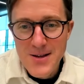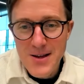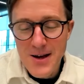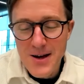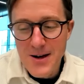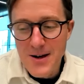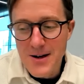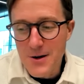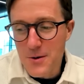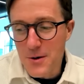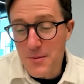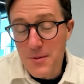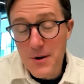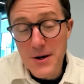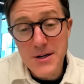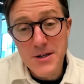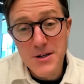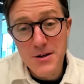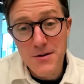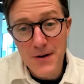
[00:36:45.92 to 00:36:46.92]
Uh,
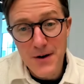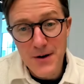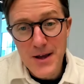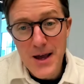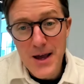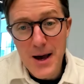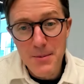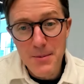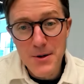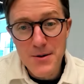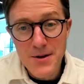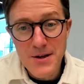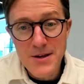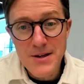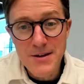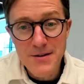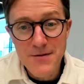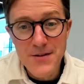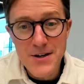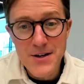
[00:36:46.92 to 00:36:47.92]
corporations are very capital
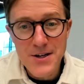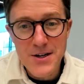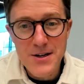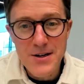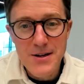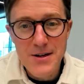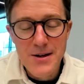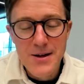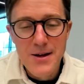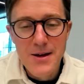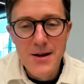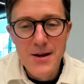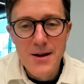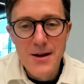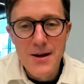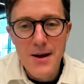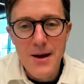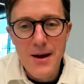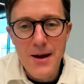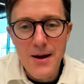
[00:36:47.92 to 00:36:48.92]
efficient.
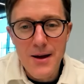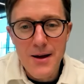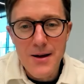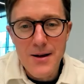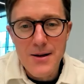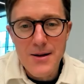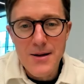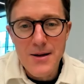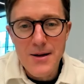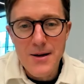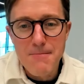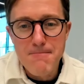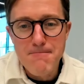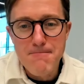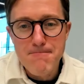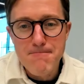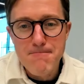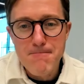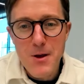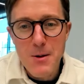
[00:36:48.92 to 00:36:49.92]
And
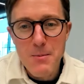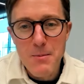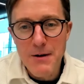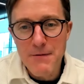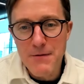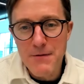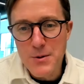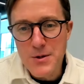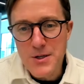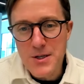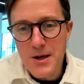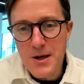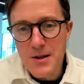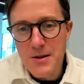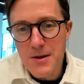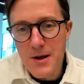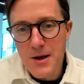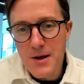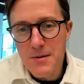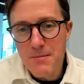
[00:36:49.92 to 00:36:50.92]
um, my view is that
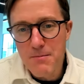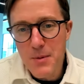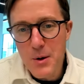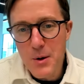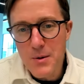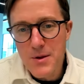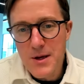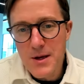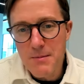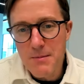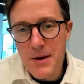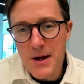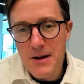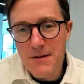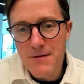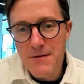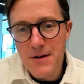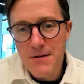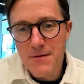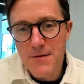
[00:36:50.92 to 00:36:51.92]
that both can
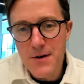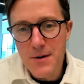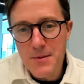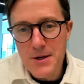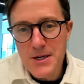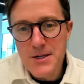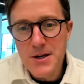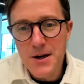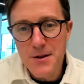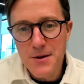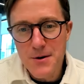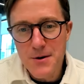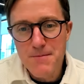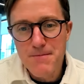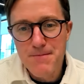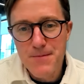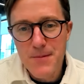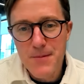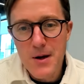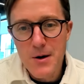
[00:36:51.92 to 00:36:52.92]
benefit from each other.
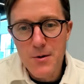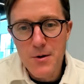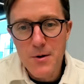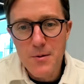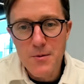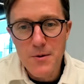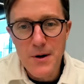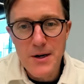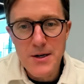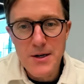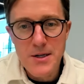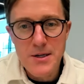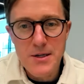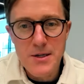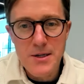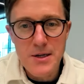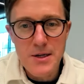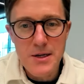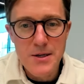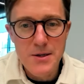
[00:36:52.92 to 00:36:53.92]

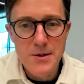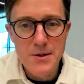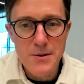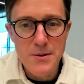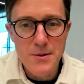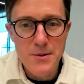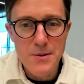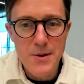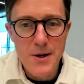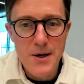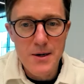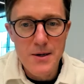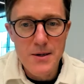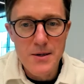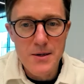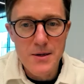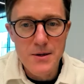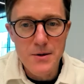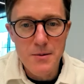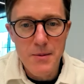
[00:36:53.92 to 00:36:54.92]
Corporations need to uh,
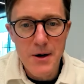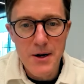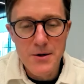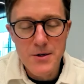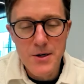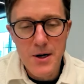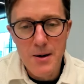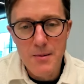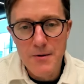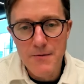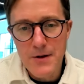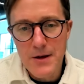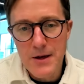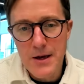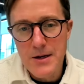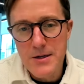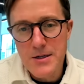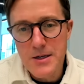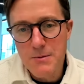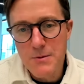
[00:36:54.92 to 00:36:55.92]
to do a better job of
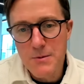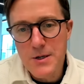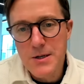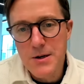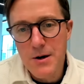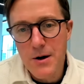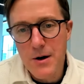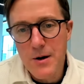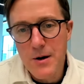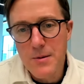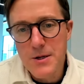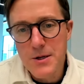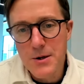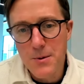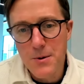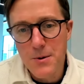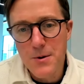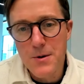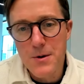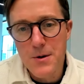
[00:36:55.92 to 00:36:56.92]
engaging with startups in
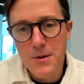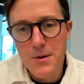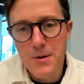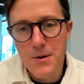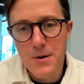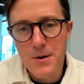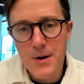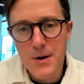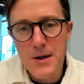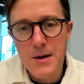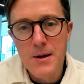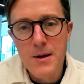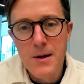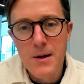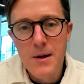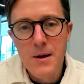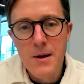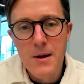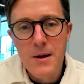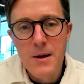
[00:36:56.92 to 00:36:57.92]
order to learn. And
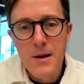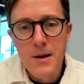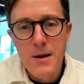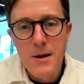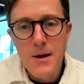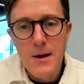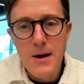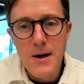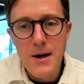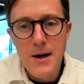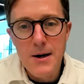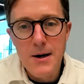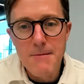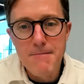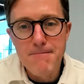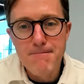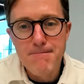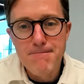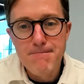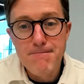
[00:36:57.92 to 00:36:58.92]

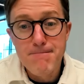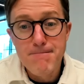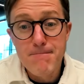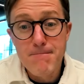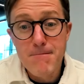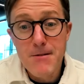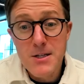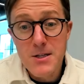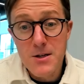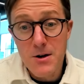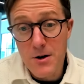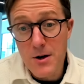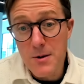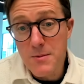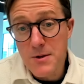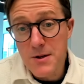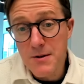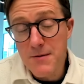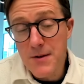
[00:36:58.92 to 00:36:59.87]
um, startups, if